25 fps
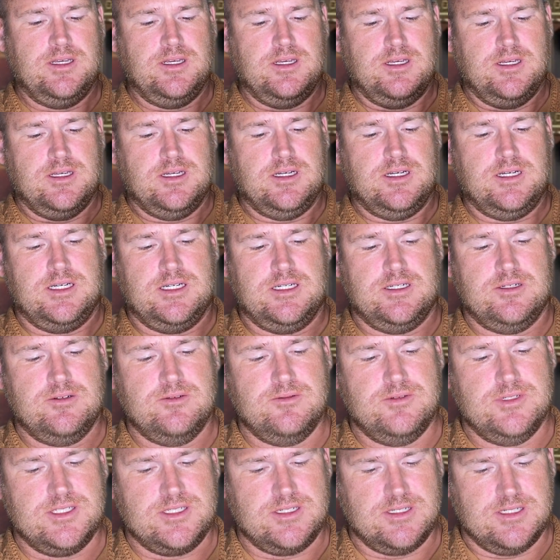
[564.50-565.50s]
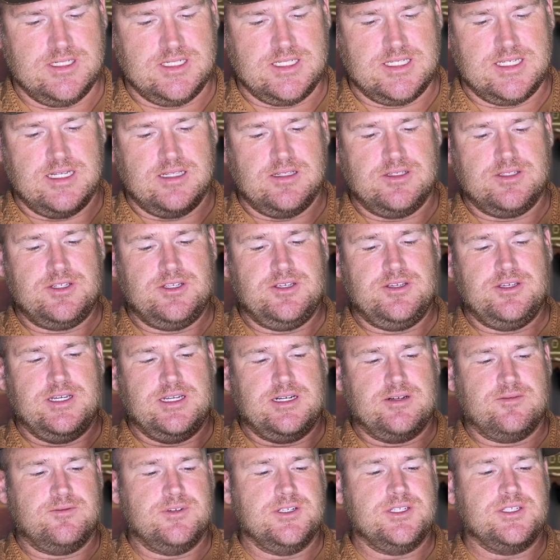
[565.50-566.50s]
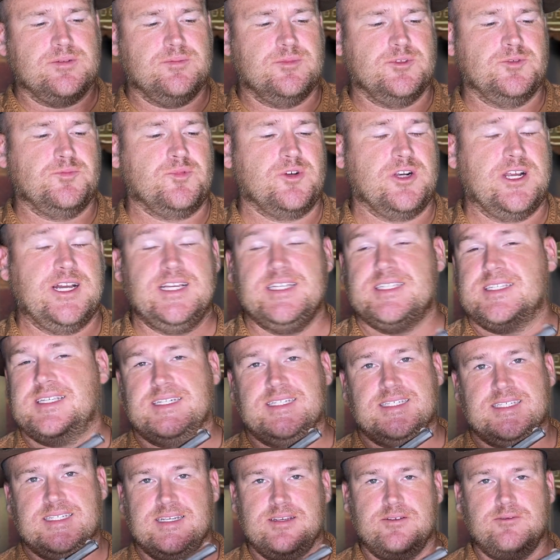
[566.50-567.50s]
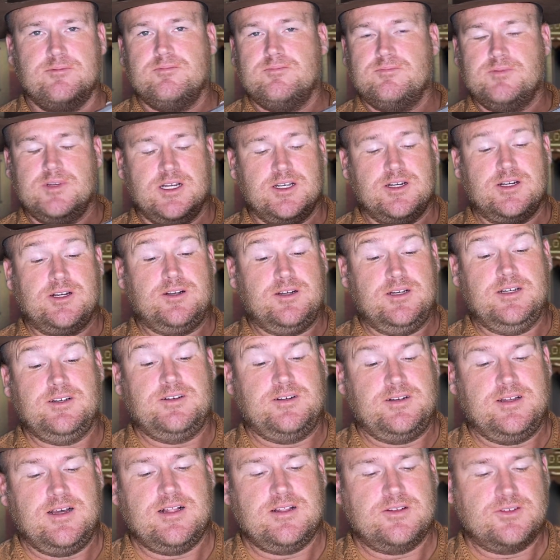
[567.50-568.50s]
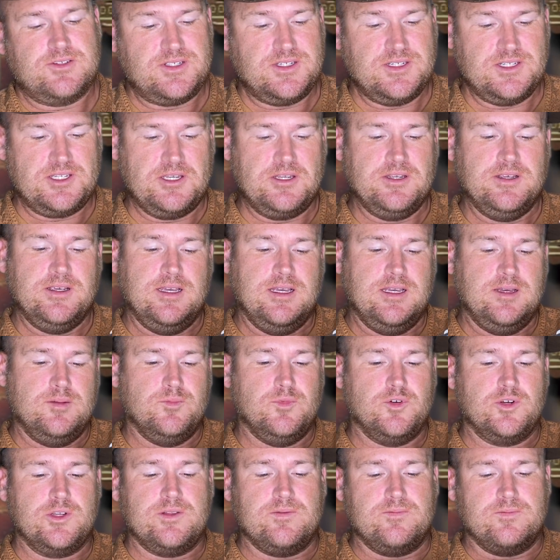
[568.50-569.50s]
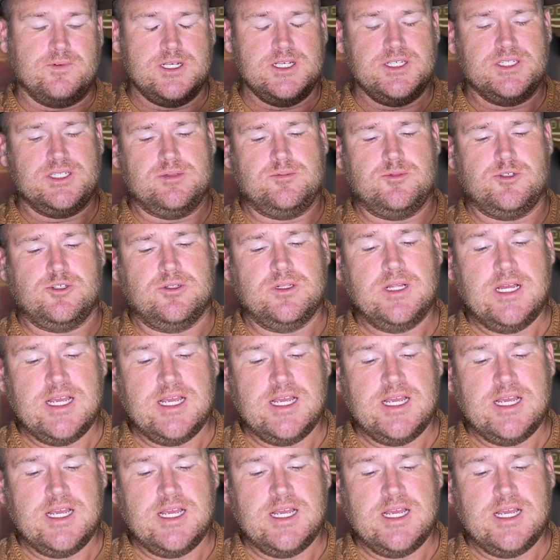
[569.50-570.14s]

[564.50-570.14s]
who is going to sell it to you at a reasonable price, I'd say under $100 is more than reasonable.